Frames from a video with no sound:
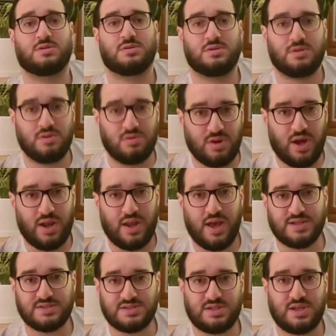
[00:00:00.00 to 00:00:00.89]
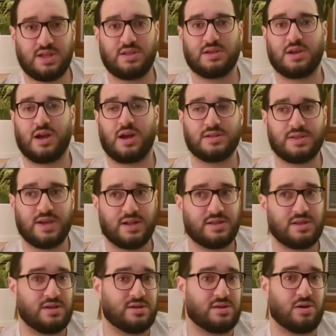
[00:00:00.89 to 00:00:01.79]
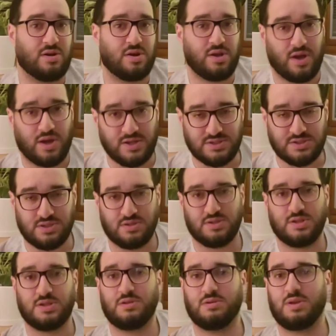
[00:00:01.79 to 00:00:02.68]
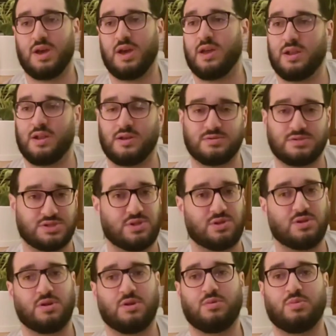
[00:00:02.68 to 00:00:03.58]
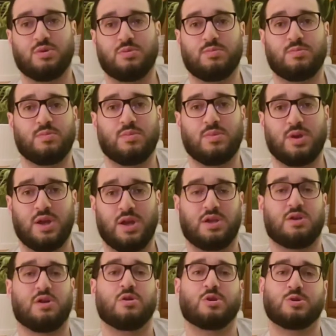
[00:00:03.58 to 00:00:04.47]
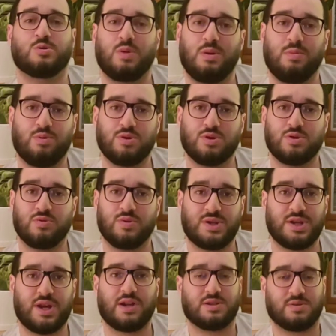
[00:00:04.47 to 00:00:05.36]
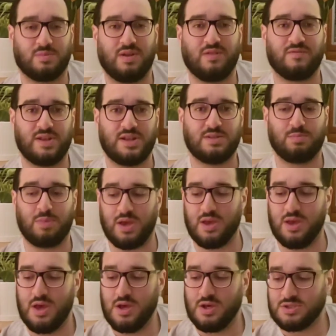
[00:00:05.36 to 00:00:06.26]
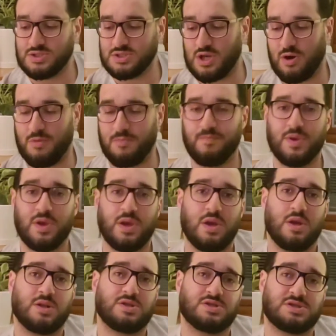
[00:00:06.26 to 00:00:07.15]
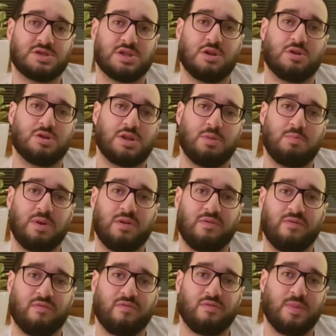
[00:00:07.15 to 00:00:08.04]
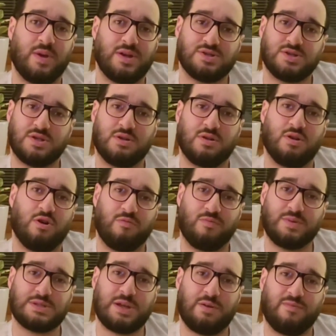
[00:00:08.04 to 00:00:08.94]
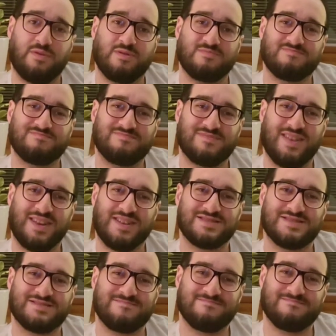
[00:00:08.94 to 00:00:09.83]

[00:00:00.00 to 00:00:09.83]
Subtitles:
do not hesitate to contact an attorney. I certainly do that, and I certainly would encourage people to reach out to me if need be. So just a little tidbit of information. Hope it's helpful. Thanks.